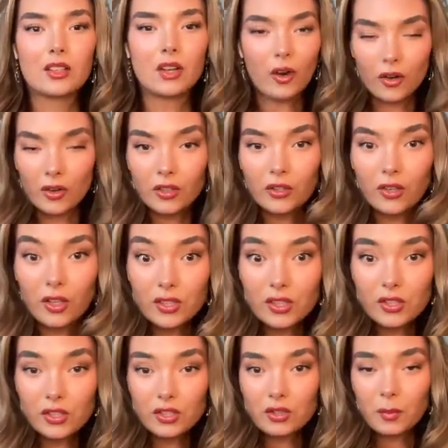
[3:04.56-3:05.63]
Ariana Grande is
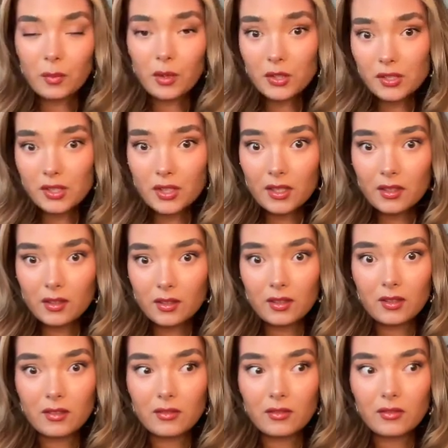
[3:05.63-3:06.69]
just a person.
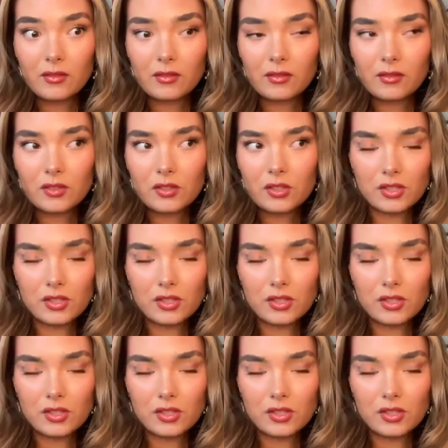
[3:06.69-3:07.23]
She's